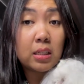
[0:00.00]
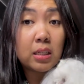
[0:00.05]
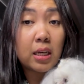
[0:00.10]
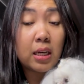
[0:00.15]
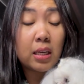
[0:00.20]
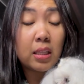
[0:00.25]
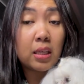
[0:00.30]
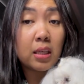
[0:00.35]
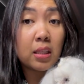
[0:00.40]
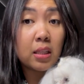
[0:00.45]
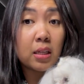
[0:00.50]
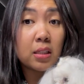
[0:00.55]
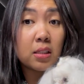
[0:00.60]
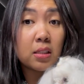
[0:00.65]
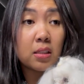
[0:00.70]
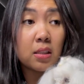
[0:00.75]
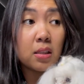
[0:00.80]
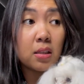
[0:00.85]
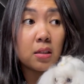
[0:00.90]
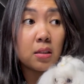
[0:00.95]
I think that's
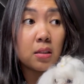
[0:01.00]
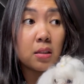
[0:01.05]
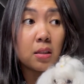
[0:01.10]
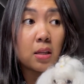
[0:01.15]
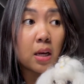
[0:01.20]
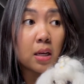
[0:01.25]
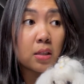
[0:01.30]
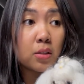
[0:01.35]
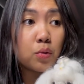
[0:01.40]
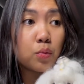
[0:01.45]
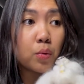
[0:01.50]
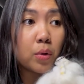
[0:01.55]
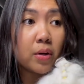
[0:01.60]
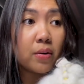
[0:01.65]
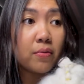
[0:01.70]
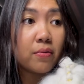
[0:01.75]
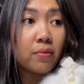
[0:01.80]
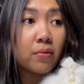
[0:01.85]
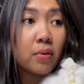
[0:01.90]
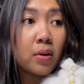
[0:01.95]
the next
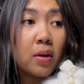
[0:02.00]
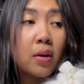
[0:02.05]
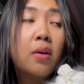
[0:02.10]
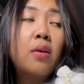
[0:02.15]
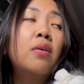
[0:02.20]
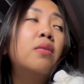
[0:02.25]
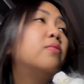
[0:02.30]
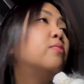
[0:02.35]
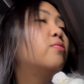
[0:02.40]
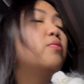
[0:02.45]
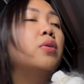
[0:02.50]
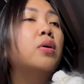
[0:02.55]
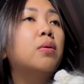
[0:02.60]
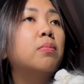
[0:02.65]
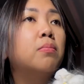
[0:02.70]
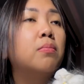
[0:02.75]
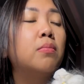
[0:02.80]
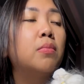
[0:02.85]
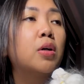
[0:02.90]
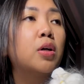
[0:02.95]
one
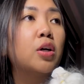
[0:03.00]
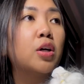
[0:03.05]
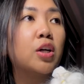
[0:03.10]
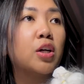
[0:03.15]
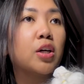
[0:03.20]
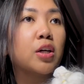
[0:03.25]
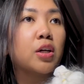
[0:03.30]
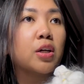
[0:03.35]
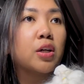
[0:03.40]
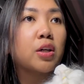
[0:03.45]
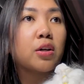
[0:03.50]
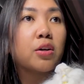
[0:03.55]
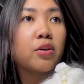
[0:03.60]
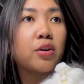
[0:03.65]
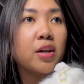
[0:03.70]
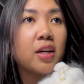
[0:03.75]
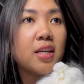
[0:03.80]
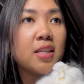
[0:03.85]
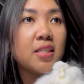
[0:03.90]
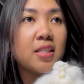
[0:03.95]
from her
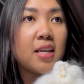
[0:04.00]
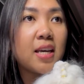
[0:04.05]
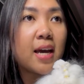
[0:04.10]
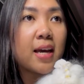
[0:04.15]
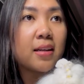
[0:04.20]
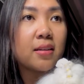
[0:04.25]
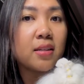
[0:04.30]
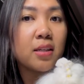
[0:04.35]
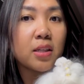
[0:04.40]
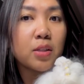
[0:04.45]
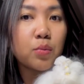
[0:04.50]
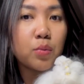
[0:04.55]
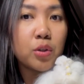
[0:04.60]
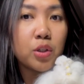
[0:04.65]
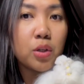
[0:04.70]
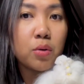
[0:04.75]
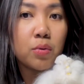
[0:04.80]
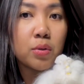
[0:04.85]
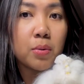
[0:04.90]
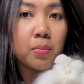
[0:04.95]
crazy antics when
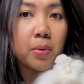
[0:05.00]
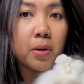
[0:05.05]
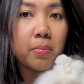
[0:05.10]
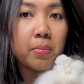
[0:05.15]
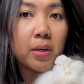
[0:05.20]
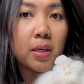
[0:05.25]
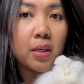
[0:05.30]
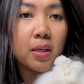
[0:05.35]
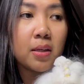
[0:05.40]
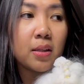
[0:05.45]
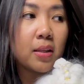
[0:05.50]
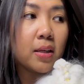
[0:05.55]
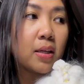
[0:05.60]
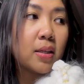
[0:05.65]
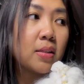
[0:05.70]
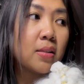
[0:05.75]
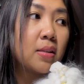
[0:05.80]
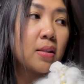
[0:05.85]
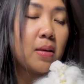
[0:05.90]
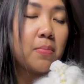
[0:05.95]
she was a puppy, like
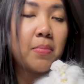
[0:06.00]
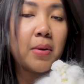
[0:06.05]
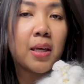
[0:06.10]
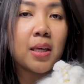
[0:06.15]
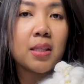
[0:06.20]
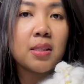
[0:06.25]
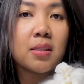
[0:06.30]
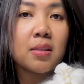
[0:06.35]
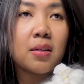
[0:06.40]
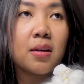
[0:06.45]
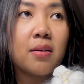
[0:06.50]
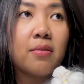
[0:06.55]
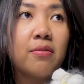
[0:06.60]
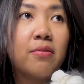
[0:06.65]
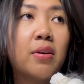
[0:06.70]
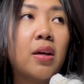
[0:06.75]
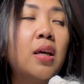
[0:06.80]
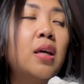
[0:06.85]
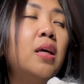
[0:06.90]
sleeping and stuff.